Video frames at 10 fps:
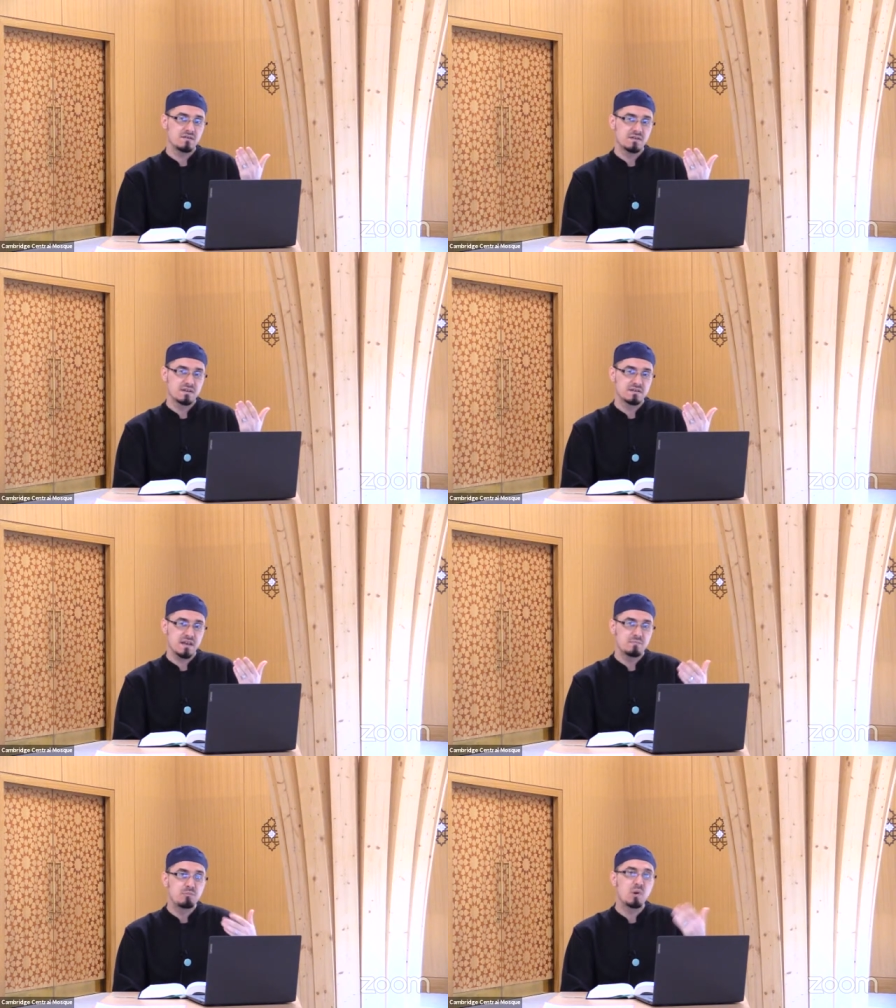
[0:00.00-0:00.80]
you can
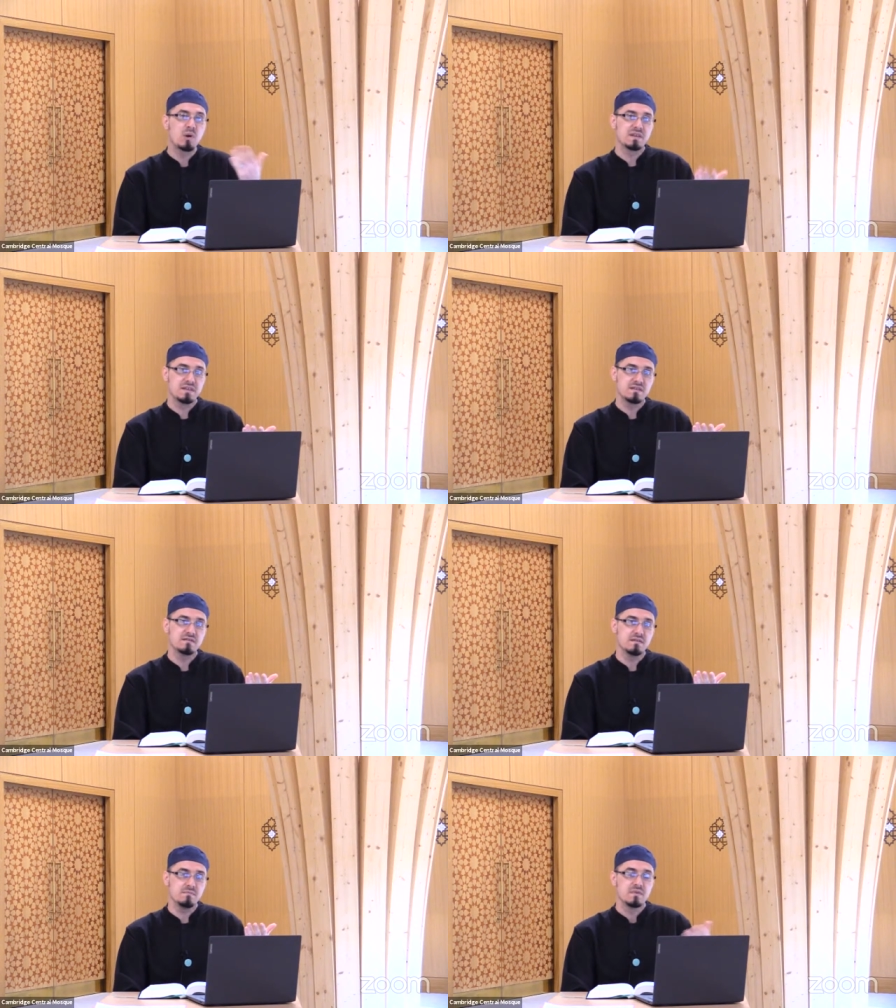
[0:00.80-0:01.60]
say
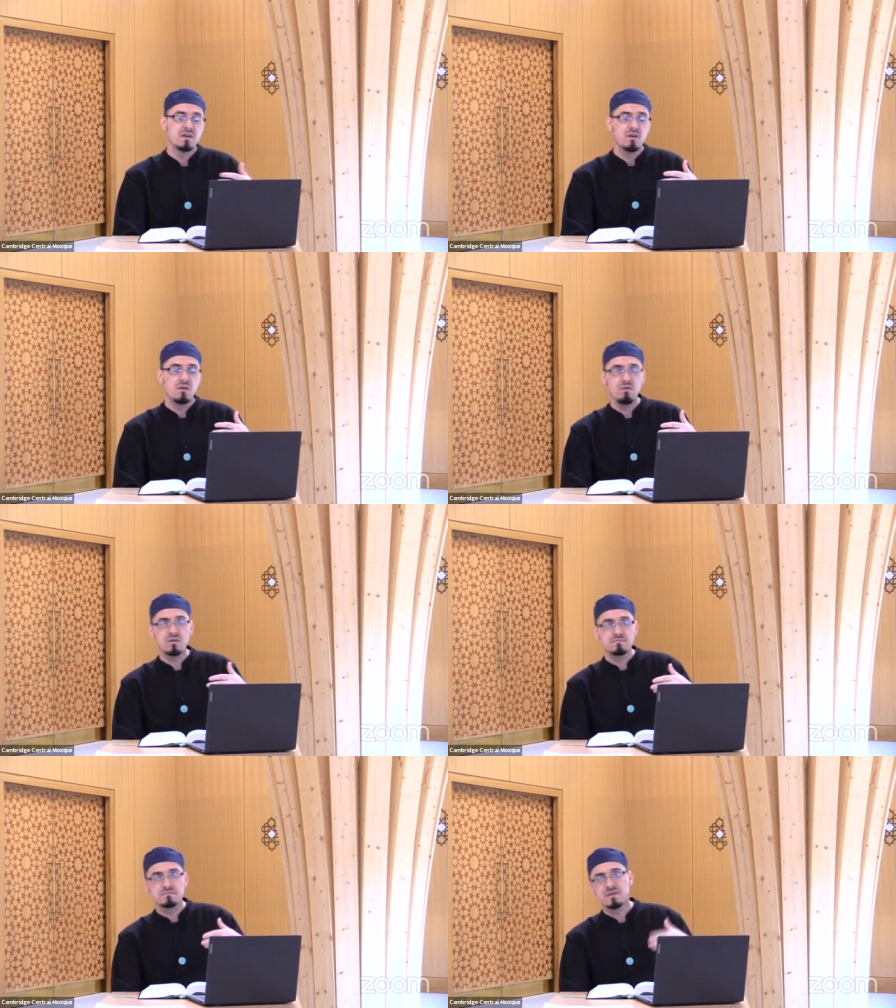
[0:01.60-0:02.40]
polytheism
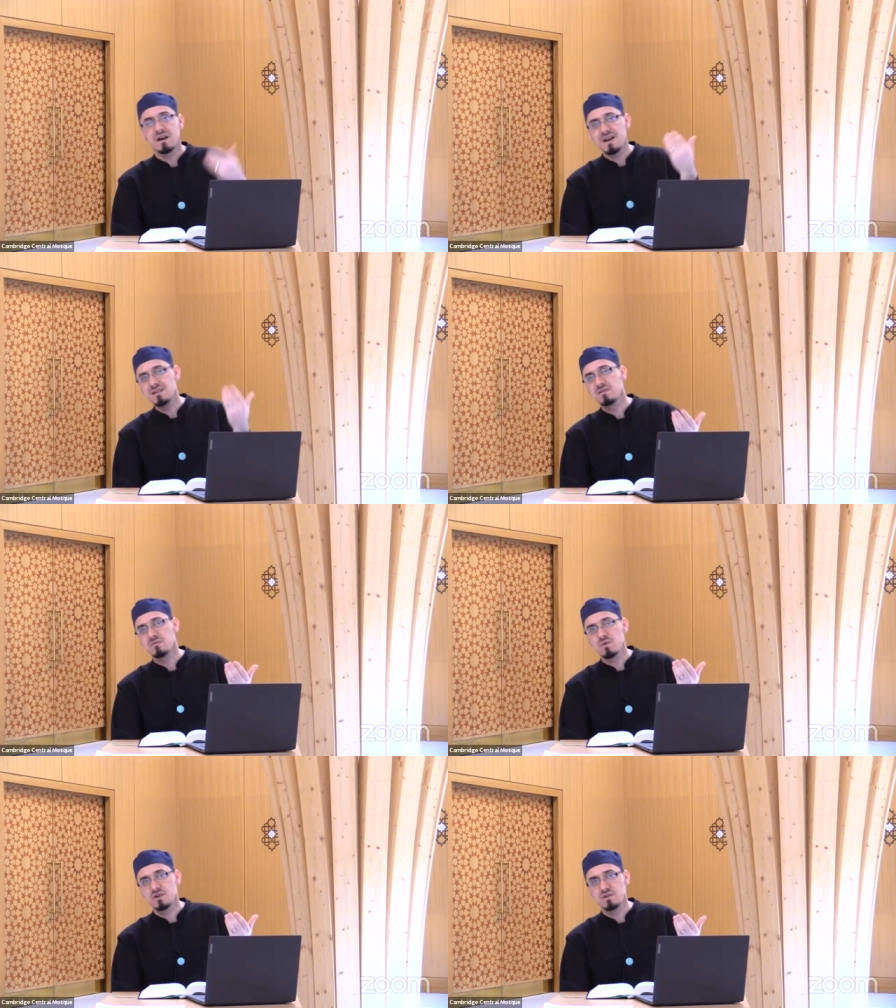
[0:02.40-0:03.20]
or
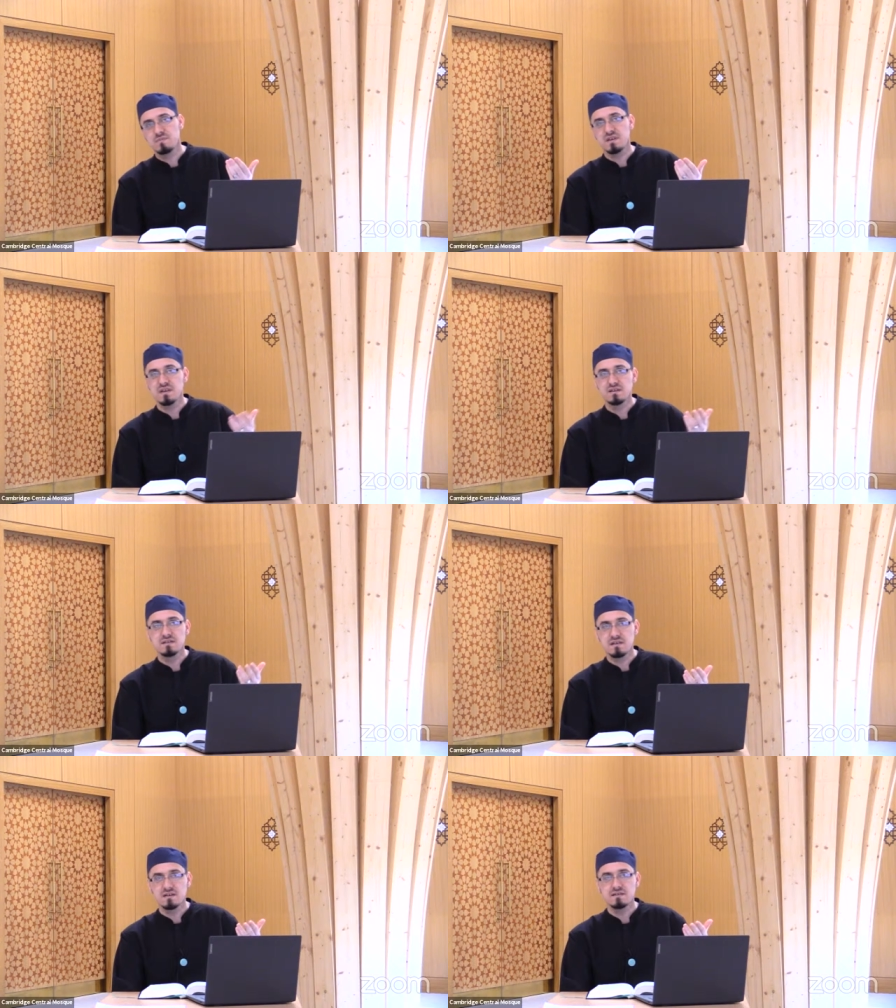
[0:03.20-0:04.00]
idol worshipping
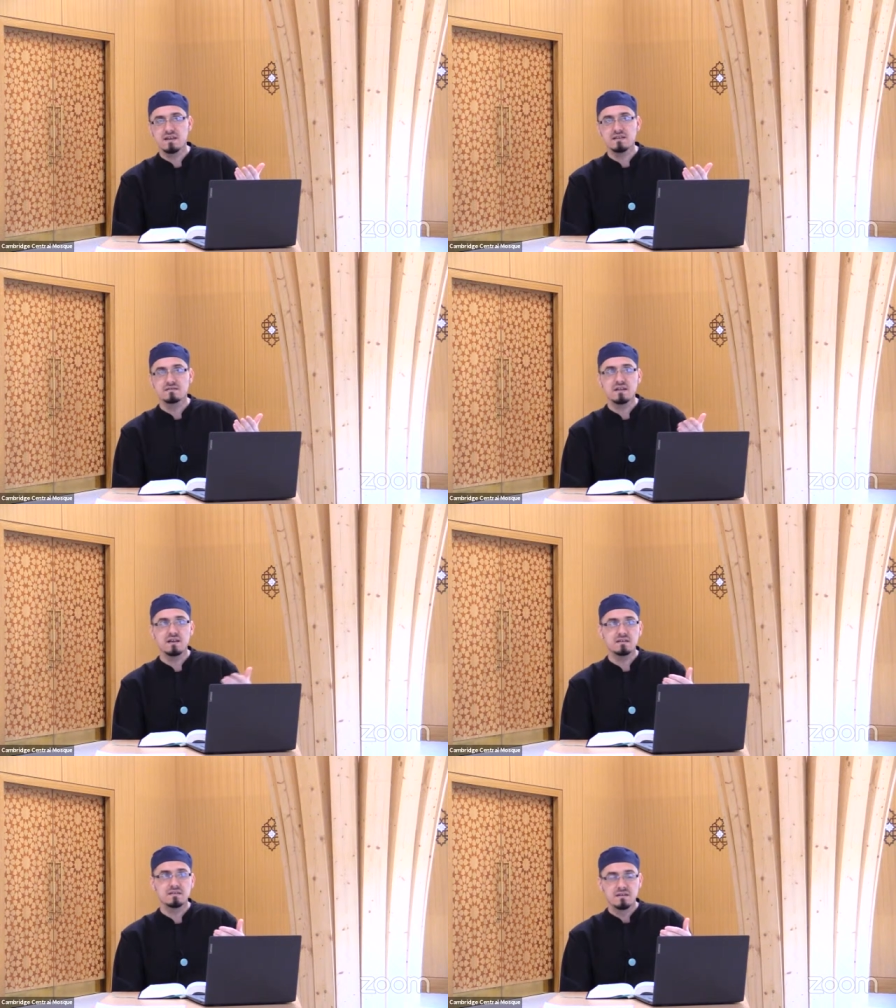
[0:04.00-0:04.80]
in, in a sense
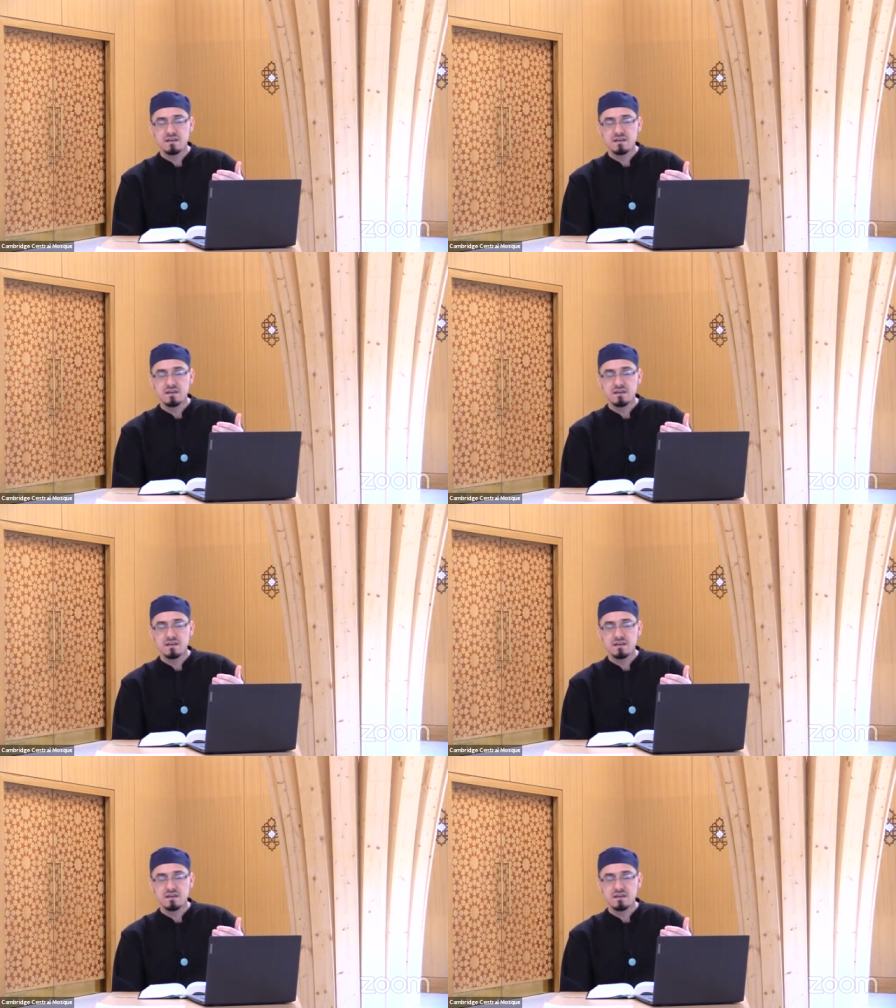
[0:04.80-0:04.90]
like